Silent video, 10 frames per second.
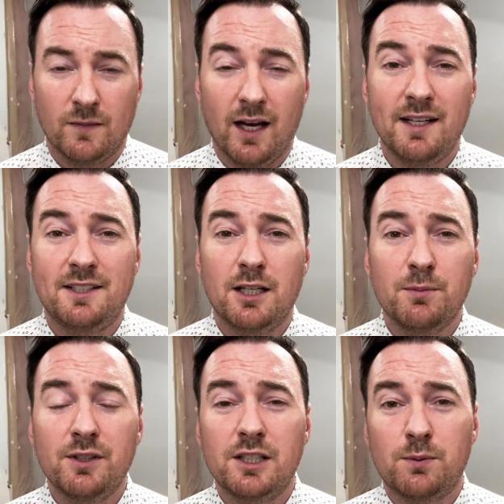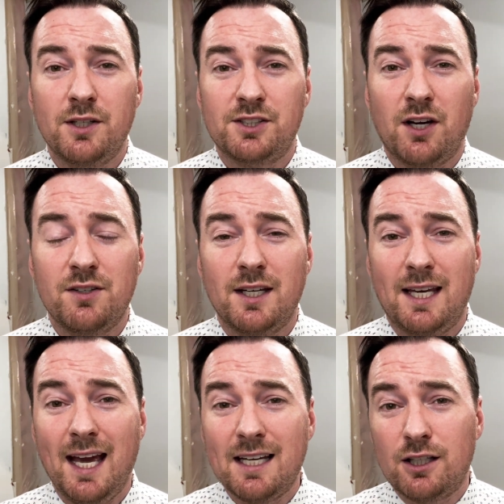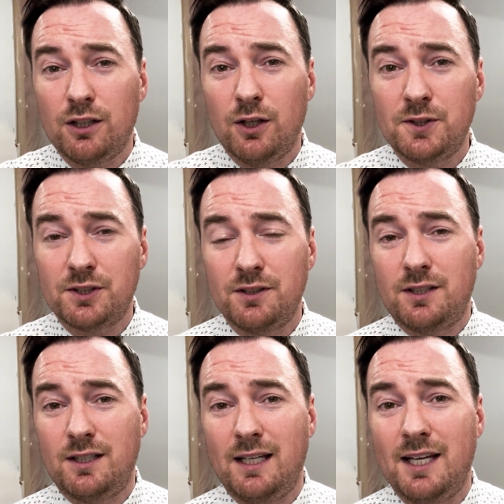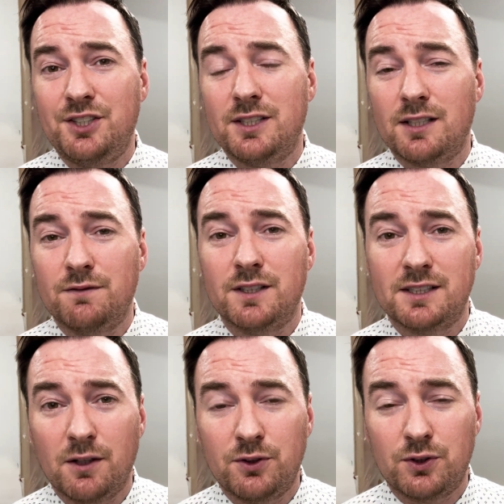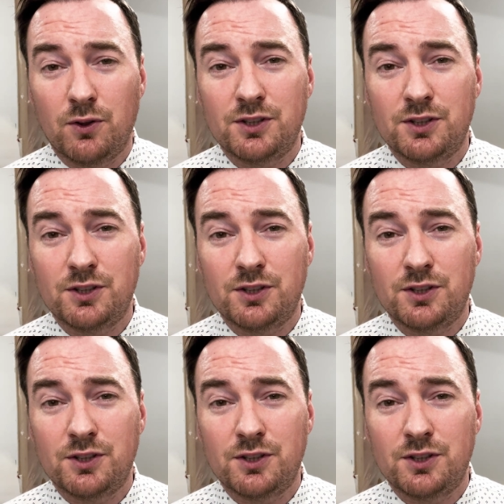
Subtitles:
And in Timberley is where you're starting to get closer to the edges of the South Shore,